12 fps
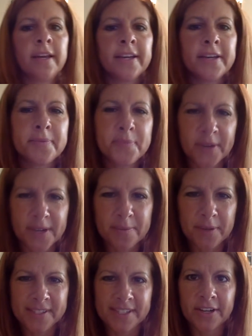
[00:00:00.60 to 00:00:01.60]
Good morning,
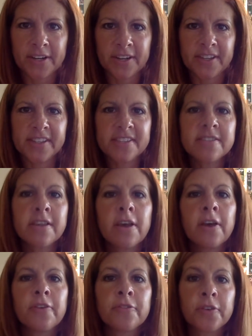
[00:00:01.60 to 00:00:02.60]
boys and girls.
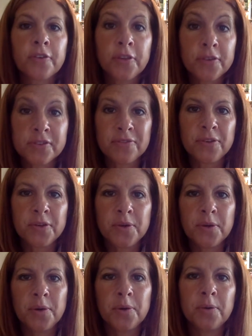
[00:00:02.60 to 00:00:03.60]
For those of you
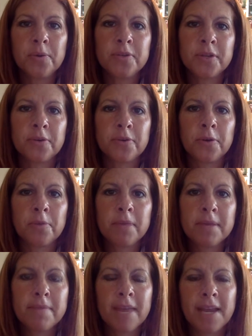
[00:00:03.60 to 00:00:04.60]
who don't know
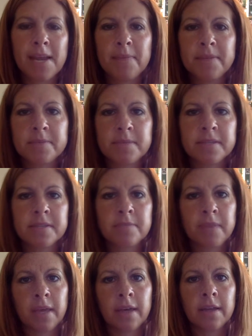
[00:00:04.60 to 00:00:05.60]
me, my name is Mrs.
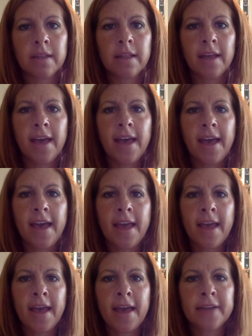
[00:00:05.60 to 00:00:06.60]
Pingle,
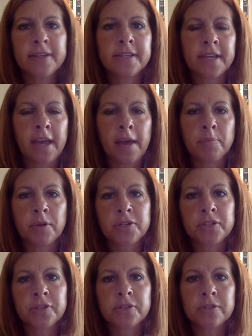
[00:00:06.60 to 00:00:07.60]
and at
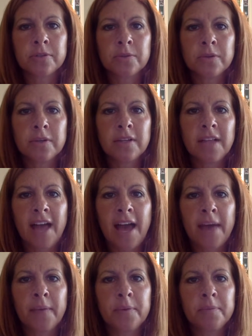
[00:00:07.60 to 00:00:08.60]
Pritchett School,
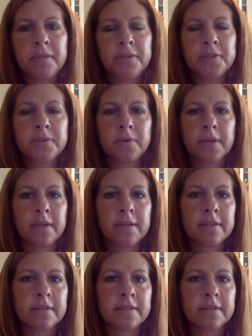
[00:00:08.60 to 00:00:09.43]
I will be doing